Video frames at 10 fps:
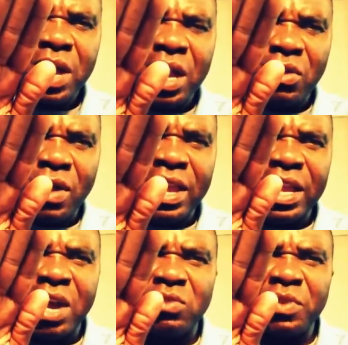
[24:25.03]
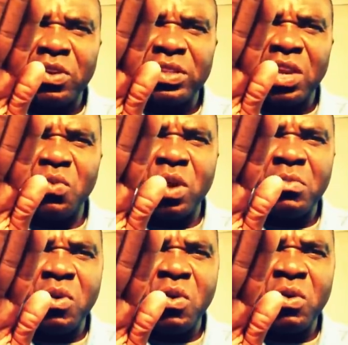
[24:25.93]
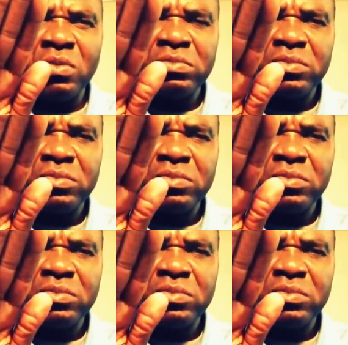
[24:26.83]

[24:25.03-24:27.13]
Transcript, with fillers: are crying out because they want more